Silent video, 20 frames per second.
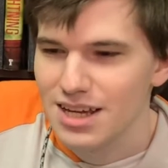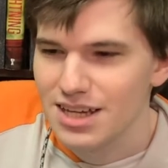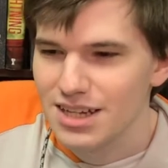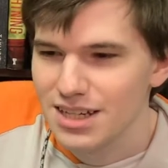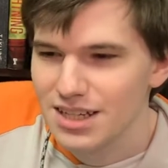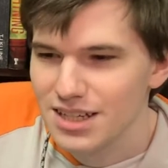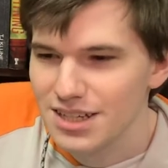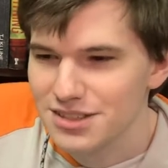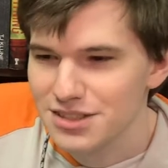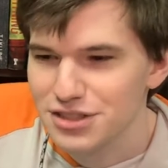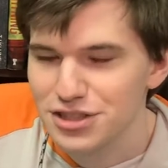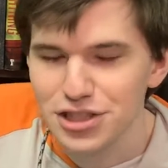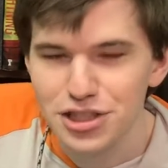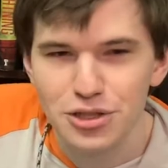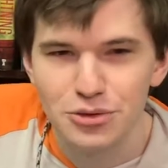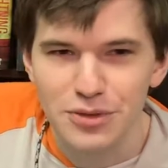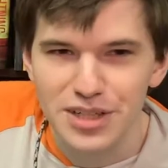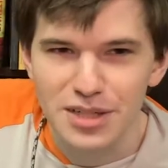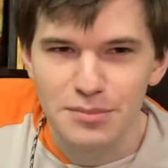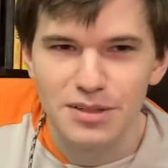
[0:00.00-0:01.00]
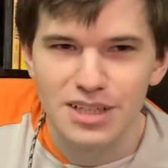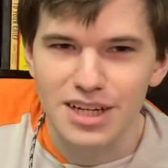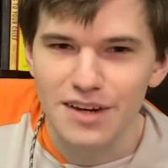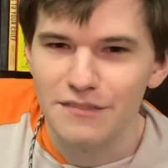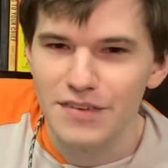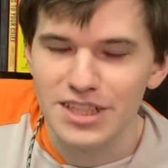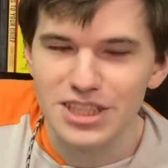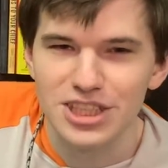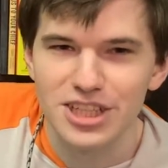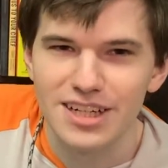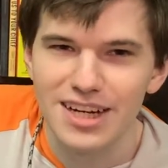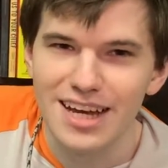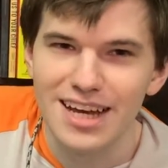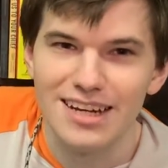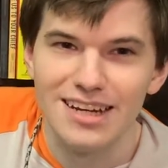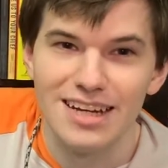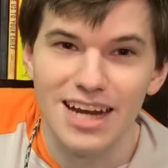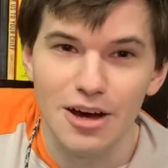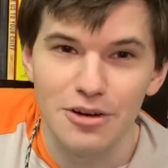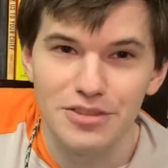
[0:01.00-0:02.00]
is to read a book featuring an
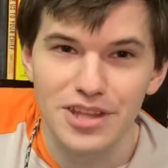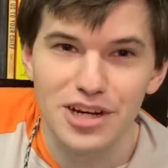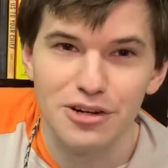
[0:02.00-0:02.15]
unhealthy